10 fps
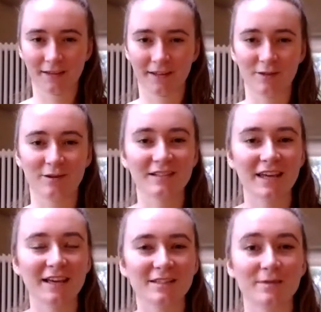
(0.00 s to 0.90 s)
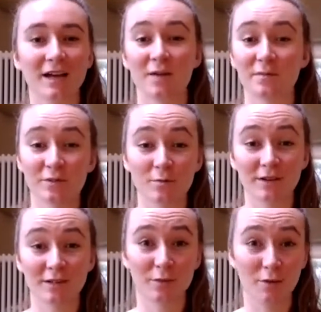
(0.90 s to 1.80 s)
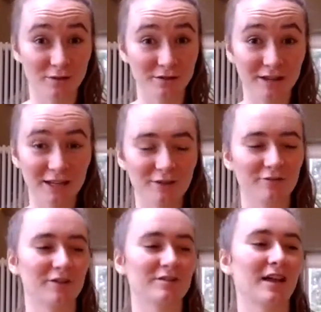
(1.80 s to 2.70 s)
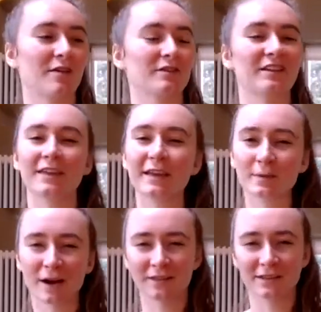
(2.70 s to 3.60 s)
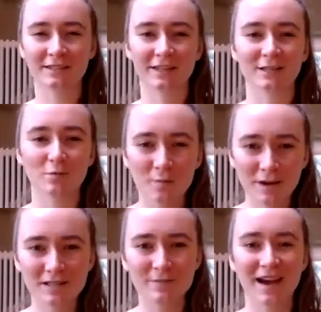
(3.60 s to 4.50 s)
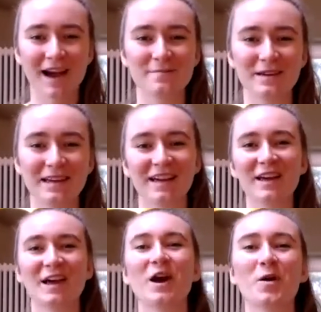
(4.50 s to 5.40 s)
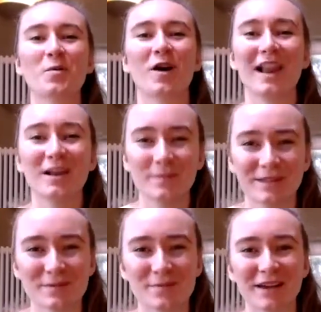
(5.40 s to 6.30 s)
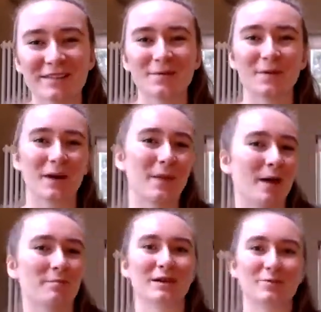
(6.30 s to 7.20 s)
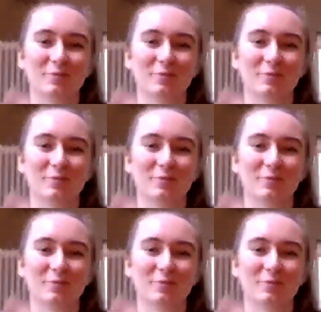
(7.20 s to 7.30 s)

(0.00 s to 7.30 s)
And you can take some time if you want to pause the video for yourself and to think about these things. What makes me happy? What elements are present when I'm happy?